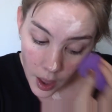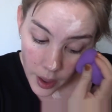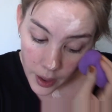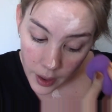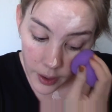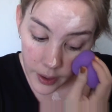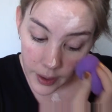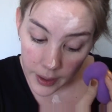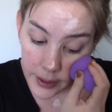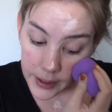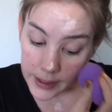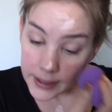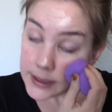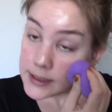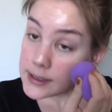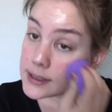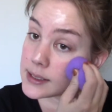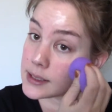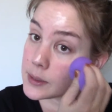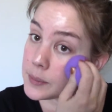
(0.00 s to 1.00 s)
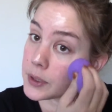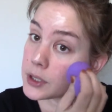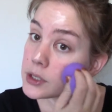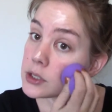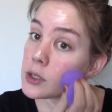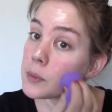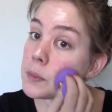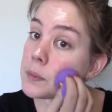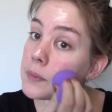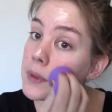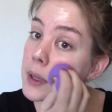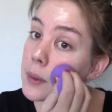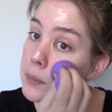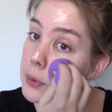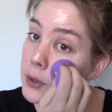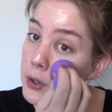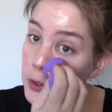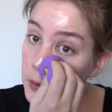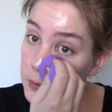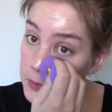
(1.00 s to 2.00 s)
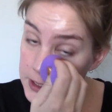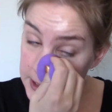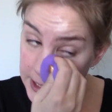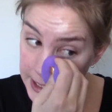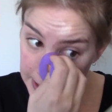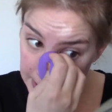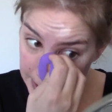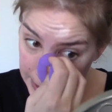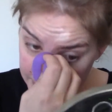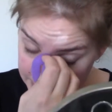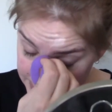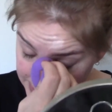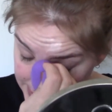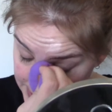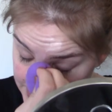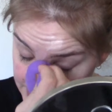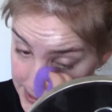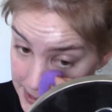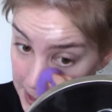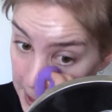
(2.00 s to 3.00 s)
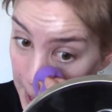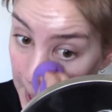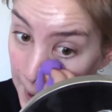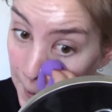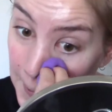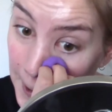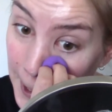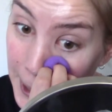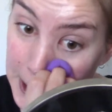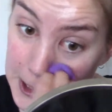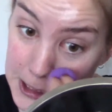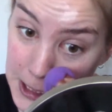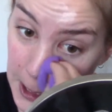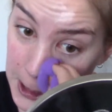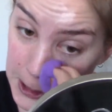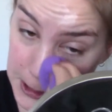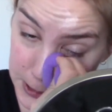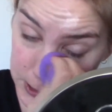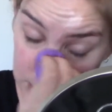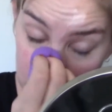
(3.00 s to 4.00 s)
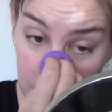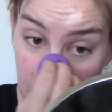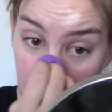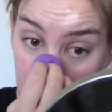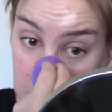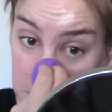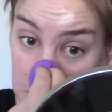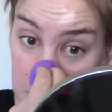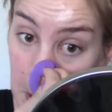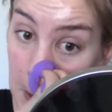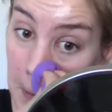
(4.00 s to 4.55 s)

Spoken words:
It's supposed to improve skin elasticity, which I suppose it